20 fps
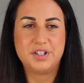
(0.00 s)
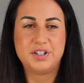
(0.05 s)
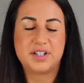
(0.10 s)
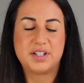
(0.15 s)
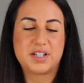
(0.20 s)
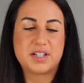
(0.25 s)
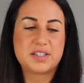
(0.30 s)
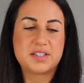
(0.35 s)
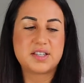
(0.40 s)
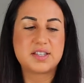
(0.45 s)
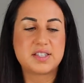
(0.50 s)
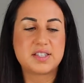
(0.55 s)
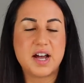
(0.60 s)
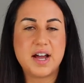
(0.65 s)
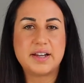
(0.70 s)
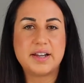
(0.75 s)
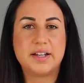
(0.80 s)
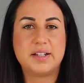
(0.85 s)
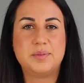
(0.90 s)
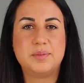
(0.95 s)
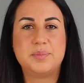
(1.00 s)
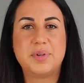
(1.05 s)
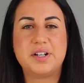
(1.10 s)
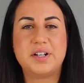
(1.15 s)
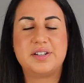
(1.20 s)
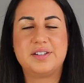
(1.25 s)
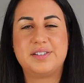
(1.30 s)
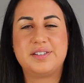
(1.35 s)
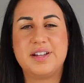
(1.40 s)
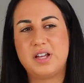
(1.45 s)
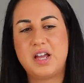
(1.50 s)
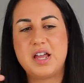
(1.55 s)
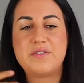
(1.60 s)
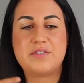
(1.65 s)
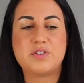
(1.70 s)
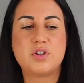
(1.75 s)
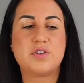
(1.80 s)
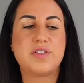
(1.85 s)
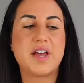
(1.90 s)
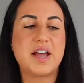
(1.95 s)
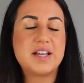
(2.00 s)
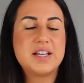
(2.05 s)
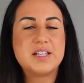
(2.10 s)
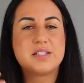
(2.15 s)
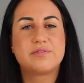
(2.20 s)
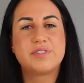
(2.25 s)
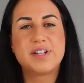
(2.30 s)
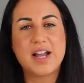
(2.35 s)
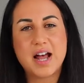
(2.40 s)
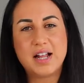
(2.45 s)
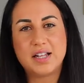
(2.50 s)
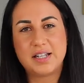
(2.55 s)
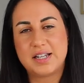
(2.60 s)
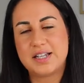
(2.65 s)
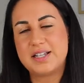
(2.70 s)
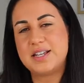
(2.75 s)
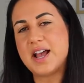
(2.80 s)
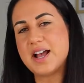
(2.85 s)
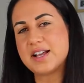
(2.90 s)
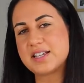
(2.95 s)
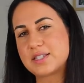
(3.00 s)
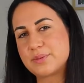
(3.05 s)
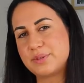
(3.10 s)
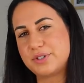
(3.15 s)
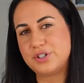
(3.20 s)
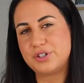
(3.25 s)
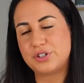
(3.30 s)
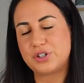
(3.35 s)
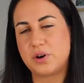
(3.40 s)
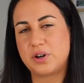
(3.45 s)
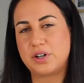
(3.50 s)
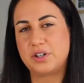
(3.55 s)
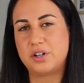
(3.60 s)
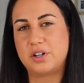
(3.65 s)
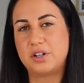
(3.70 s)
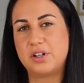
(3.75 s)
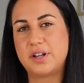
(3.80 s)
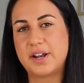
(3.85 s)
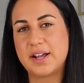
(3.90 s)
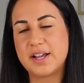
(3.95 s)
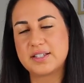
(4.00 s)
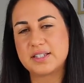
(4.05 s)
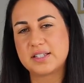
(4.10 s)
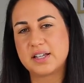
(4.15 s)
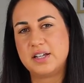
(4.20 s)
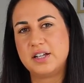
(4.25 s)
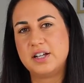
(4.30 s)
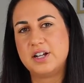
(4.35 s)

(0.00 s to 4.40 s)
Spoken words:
Like it's exciting. But that, even though that is reality, yes, when you're going on holidays,